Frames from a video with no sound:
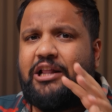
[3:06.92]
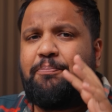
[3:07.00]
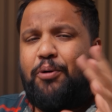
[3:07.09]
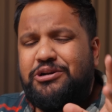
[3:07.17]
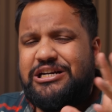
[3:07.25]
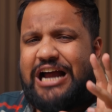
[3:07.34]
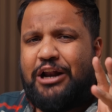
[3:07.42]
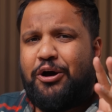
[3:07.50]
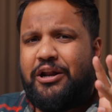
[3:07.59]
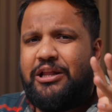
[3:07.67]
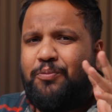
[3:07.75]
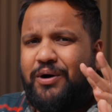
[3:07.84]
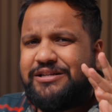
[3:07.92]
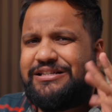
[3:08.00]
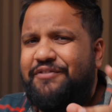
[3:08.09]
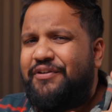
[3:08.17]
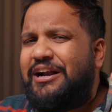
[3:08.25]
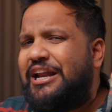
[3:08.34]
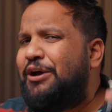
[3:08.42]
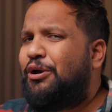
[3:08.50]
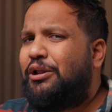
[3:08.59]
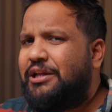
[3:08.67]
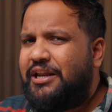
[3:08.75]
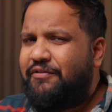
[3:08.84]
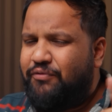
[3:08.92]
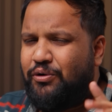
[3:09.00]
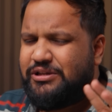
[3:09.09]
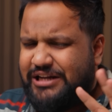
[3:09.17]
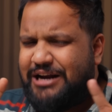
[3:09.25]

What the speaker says: Now the portrait algorithm works differently on all the three phones.